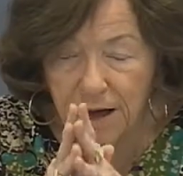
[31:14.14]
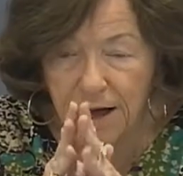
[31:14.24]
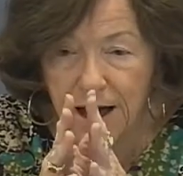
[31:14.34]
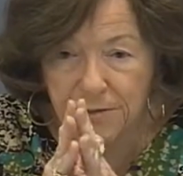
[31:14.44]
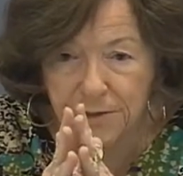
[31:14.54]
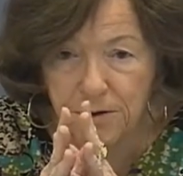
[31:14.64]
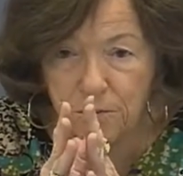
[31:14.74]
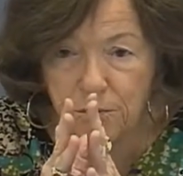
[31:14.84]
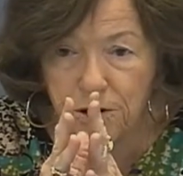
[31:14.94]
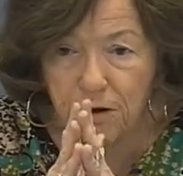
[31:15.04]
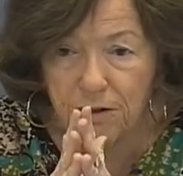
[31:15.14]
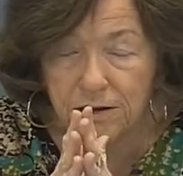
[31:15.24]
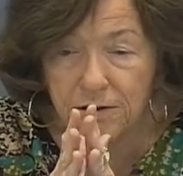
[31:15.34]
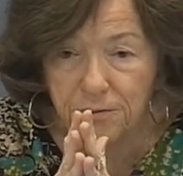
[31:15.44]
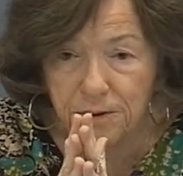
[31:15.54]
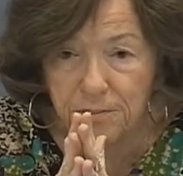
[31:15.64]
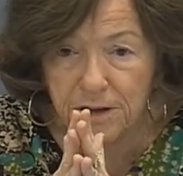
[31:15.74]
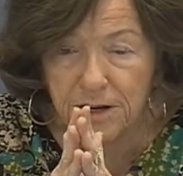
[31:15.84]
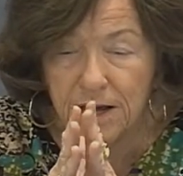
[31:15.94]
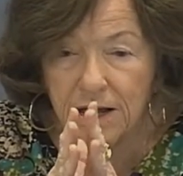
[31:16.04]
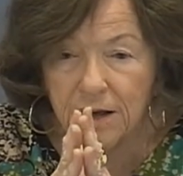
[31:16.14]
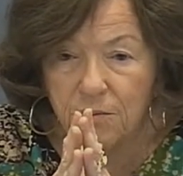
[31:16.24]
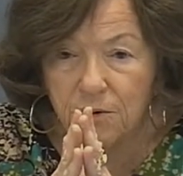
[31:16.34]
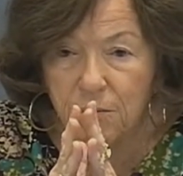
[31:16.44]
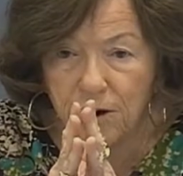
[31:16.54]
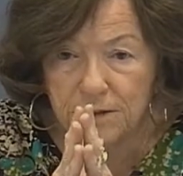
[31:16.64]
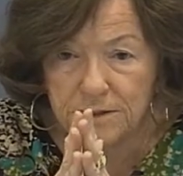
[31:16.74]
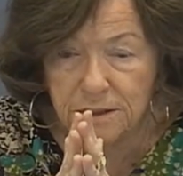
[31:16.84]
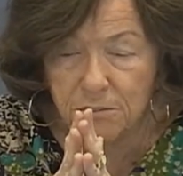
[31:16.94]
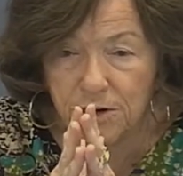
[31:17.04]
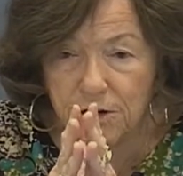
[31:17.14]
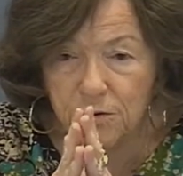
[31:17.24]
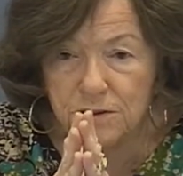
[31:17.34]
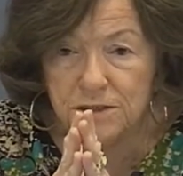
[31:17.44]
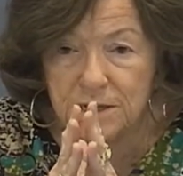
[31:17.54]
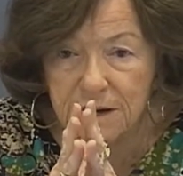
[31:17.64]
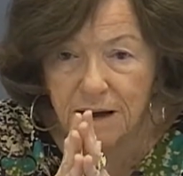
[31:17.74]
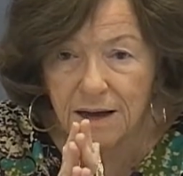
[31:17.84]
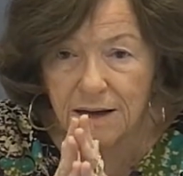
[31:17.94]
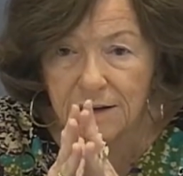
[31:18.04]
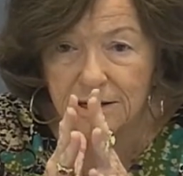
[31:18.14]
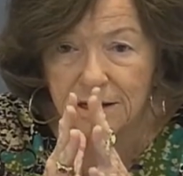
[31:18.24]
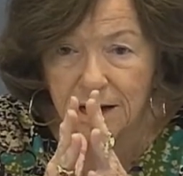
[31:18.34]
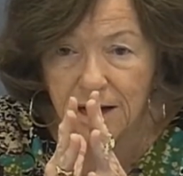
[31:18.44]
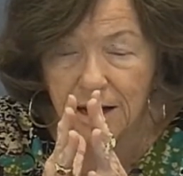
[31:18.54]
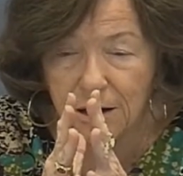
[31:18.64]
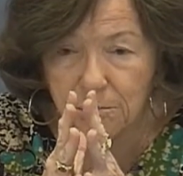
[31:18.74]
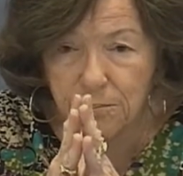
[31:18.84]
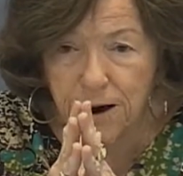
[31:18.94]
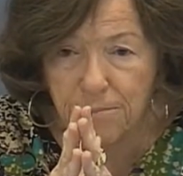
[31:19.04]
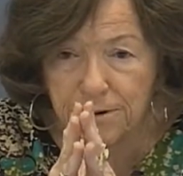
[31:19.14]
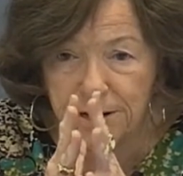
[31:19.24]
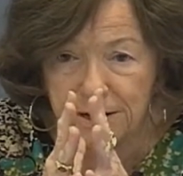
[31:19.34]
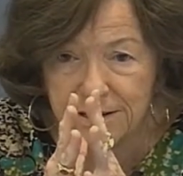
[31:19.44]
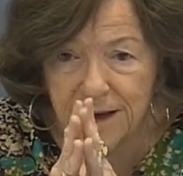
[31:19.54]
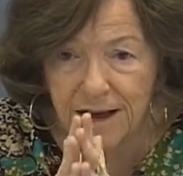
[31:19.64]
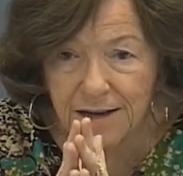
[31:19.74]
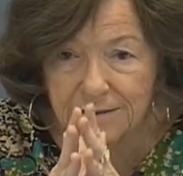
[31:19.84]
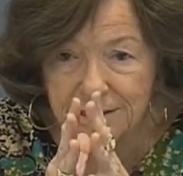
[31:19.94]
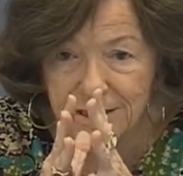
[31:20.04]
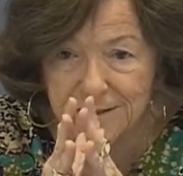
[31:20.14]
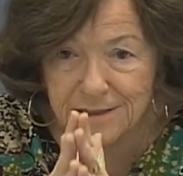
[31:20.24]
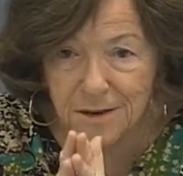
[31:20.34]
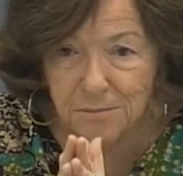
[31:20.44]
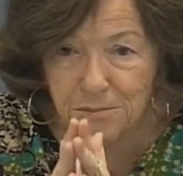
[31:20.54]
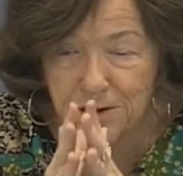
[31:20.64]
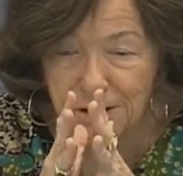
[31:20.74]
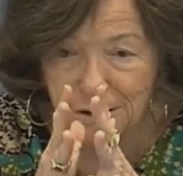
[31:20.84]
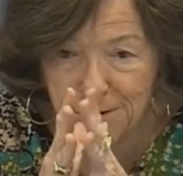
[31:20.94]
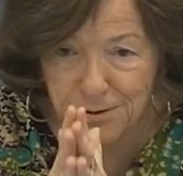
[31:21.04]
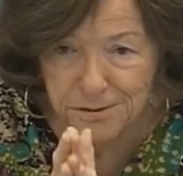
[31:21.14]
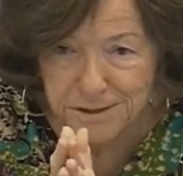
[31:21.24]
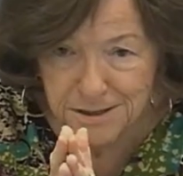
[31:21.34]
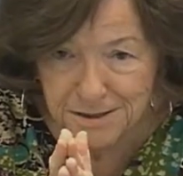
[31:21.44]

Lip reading: I think we're all in agreement. We want someone who is not a property tax exempt user.